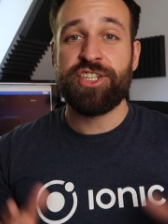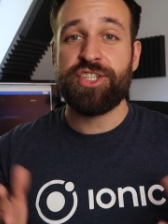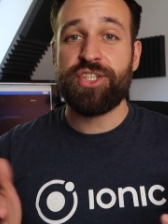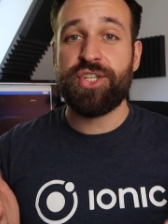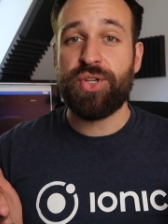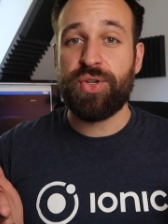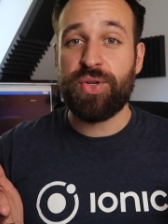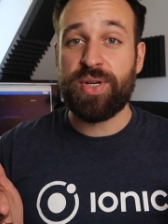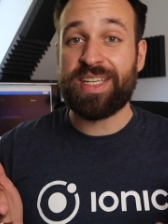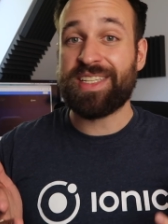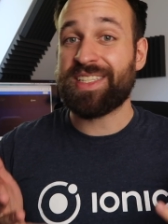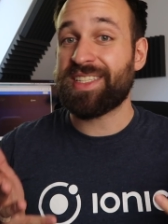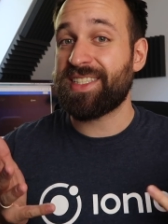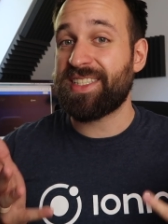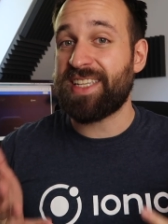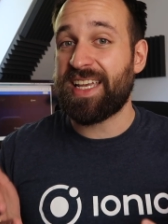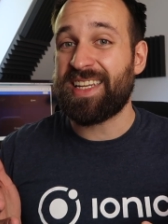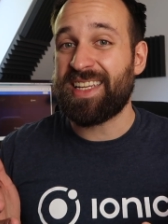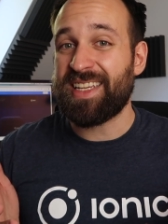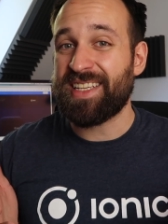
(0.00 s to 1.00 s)
to a
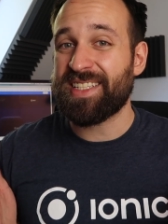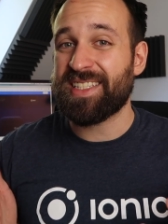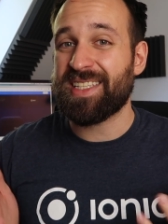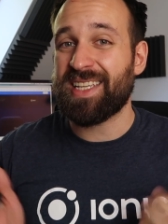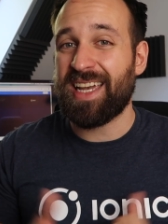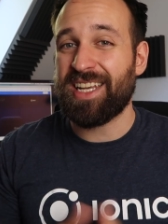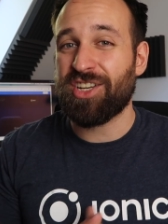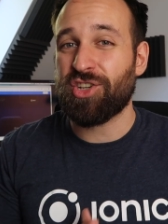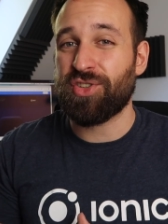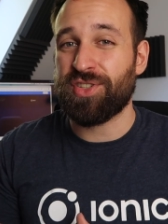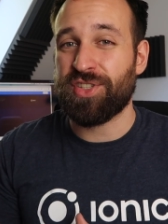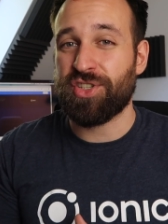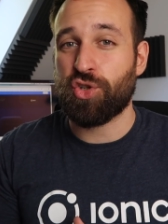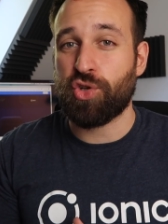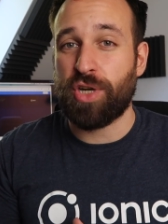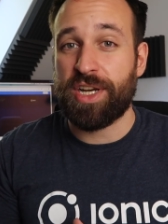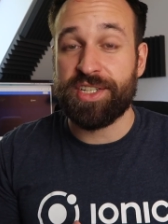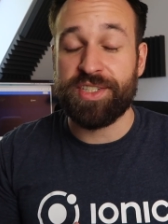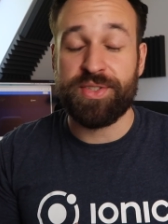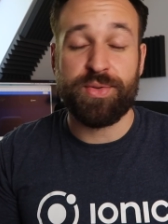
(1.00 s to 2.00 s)
static site
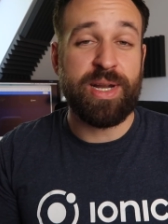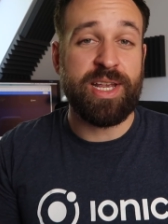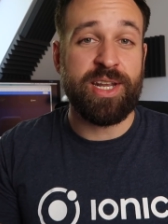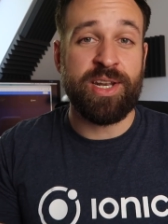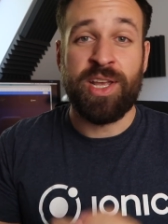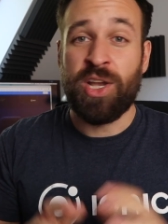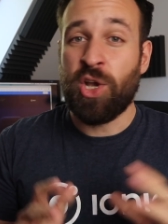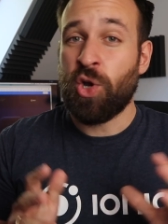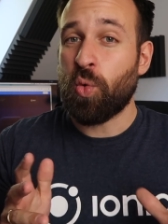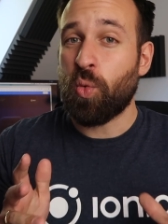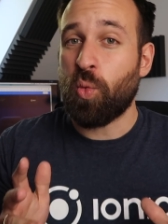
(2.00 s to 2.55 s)
constructor and